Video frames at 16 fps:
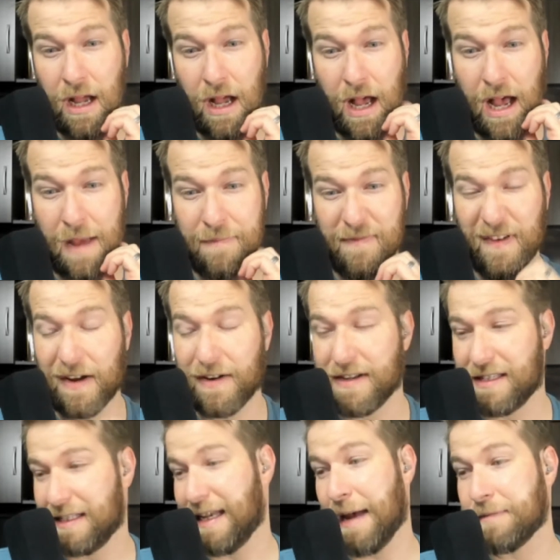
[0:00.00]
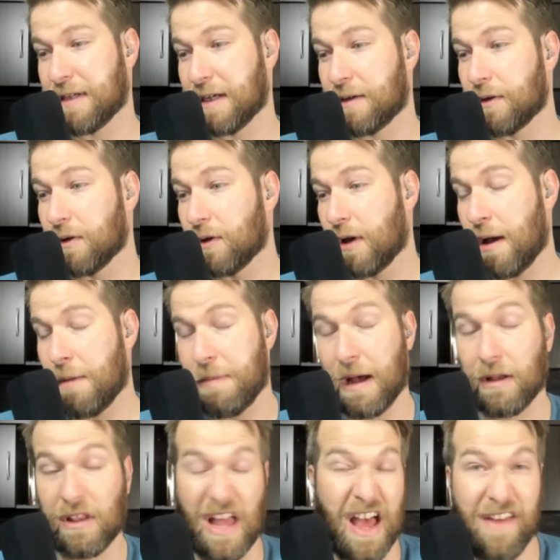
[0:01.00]
I'm very skeptical
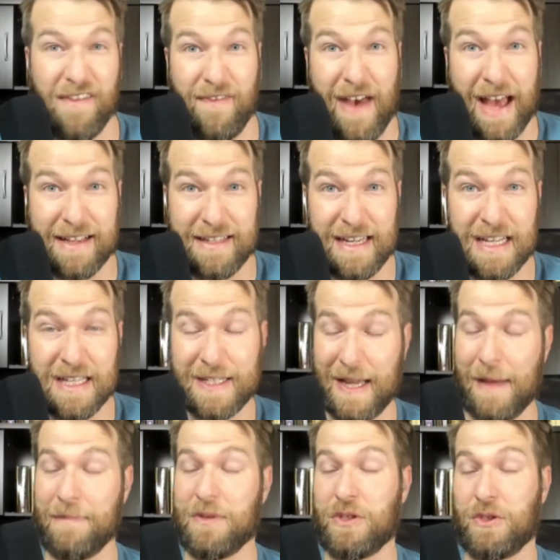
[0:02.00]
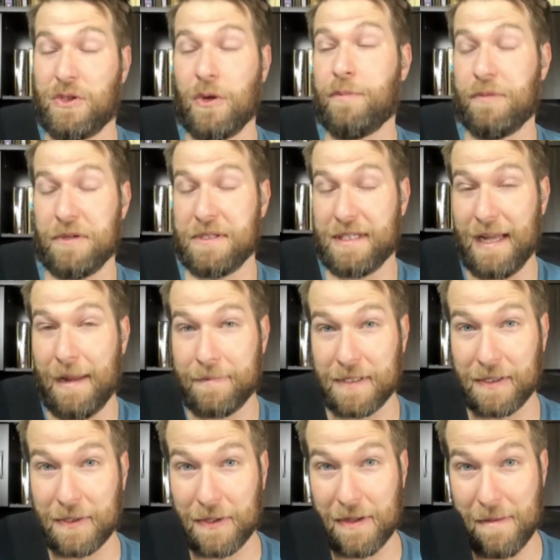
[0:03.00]
about live vaccines. I'm super
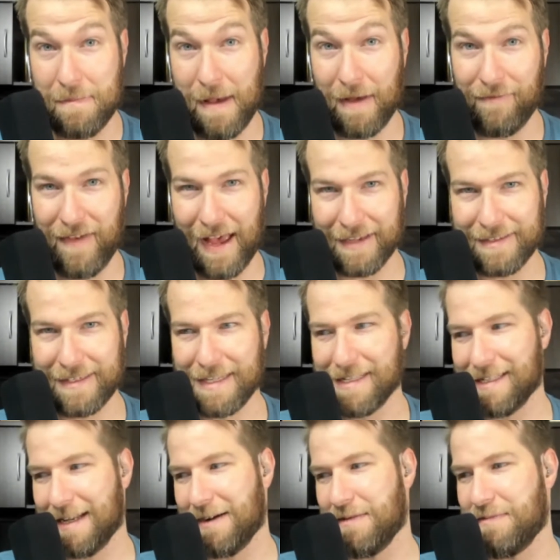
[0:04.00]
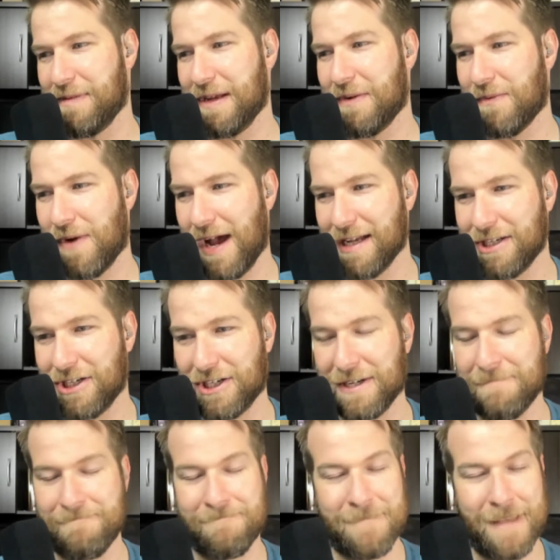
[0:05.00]
skeptical about vaccines that are being rushed.
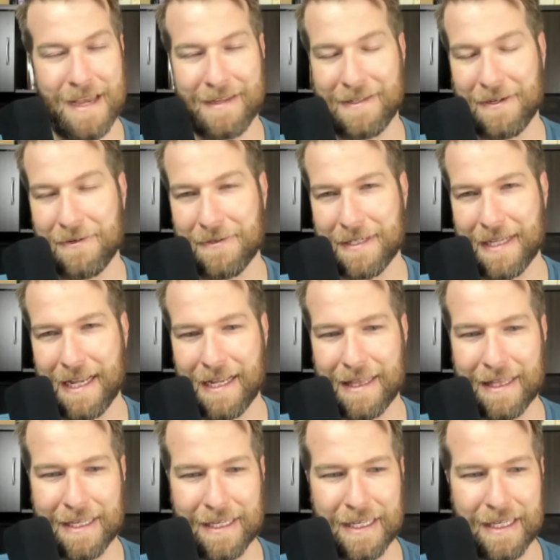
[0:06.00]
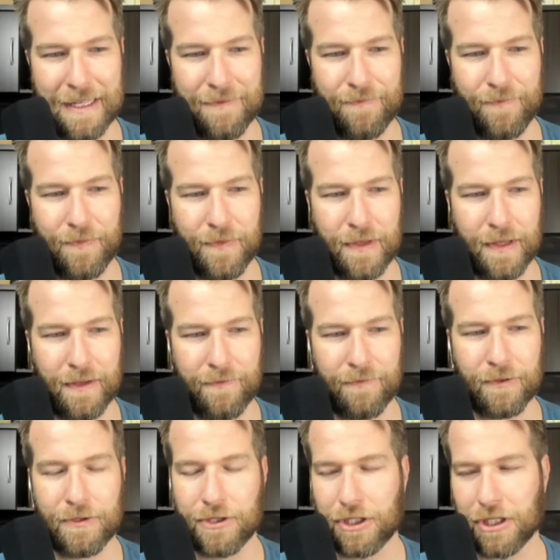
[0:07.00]
I don't take the the
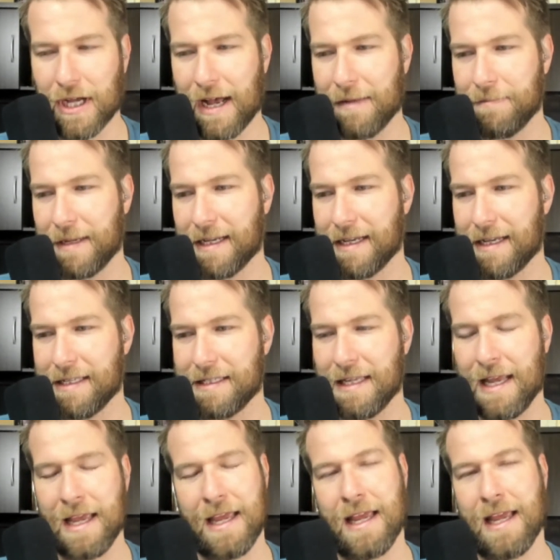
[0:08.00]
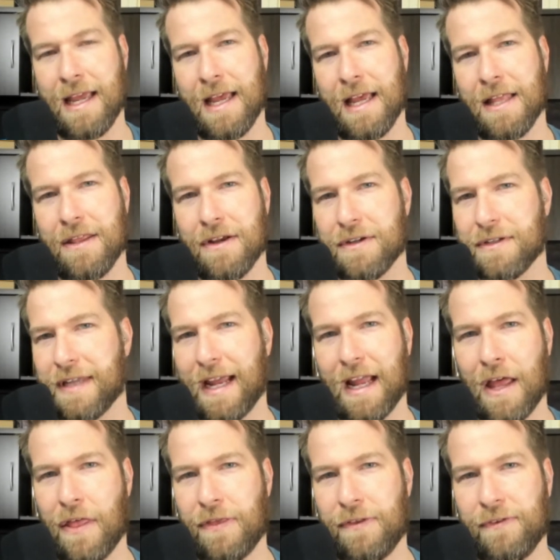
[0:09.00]
flu shot because there's like
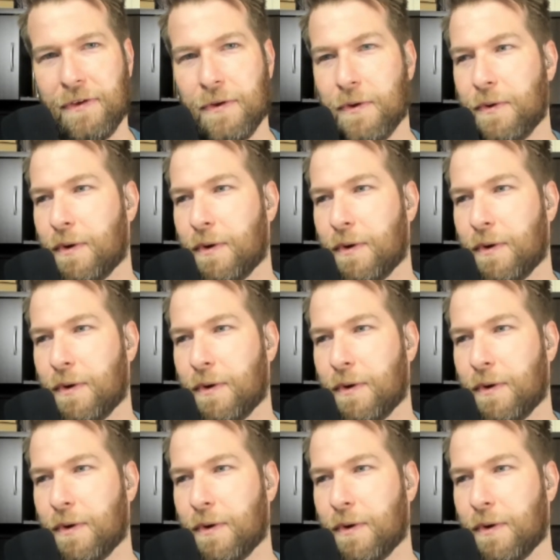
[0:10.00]
a two